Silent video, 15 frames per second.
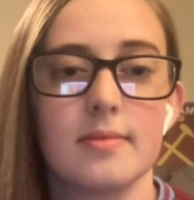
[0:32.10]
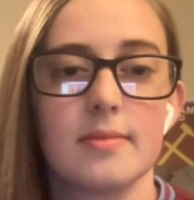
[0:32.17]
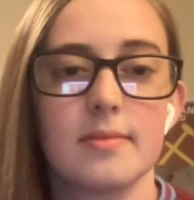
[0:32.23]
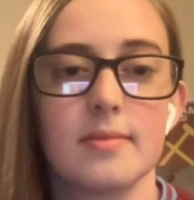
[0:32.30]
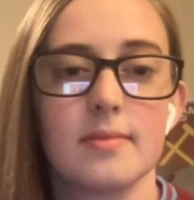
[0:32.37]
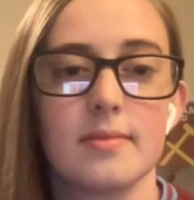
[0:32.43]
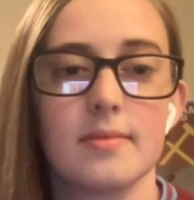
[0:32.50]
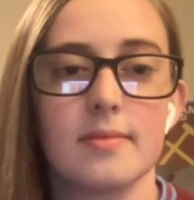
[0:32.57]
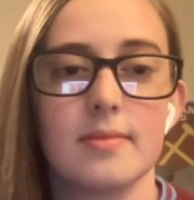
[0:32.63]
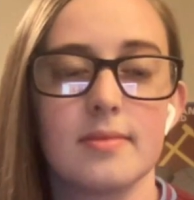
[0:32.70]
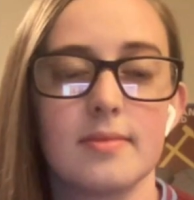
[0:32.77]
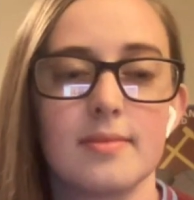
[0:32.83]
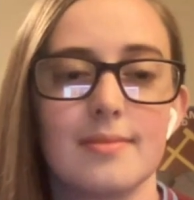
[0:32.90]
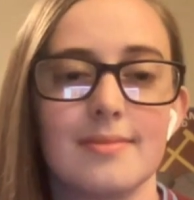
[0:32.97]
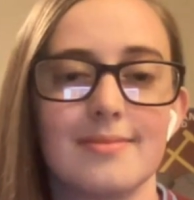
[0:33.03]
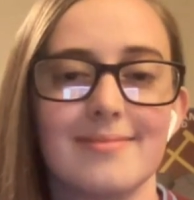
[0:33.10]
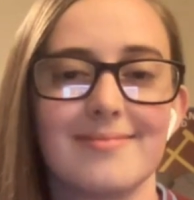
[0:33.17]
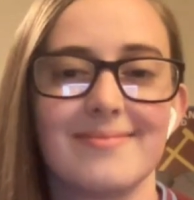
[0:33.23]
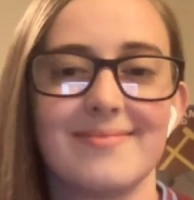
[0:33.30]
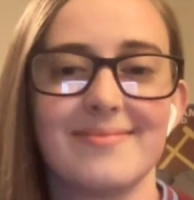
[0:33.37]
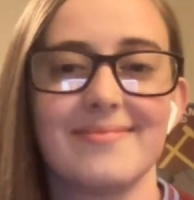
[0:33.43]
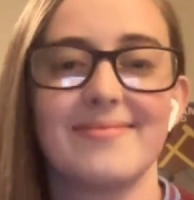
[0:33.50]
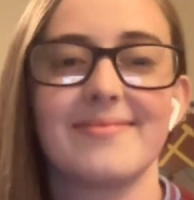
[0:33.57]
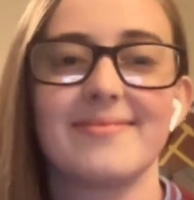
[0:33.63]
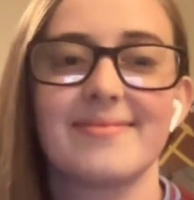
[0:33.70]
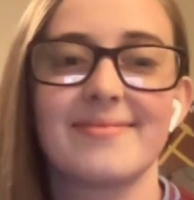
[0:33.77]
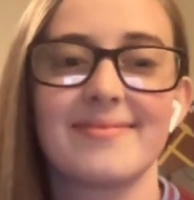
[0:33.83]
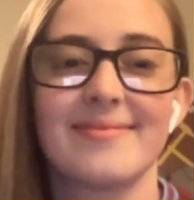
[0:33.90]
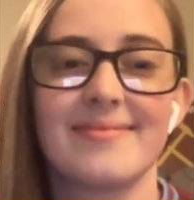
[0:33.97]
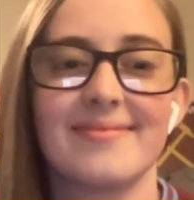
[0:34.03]

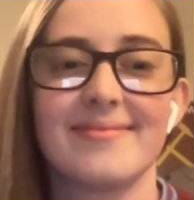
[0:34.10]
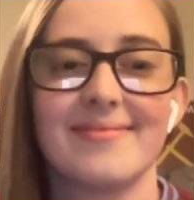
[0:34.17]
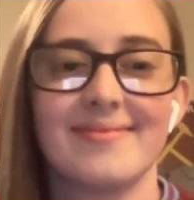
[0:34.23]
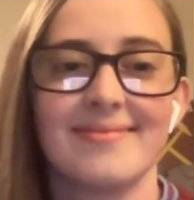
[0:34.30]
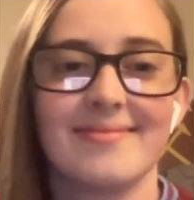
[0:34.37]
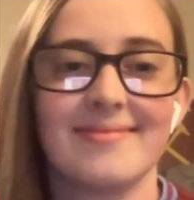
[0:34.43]
(silent)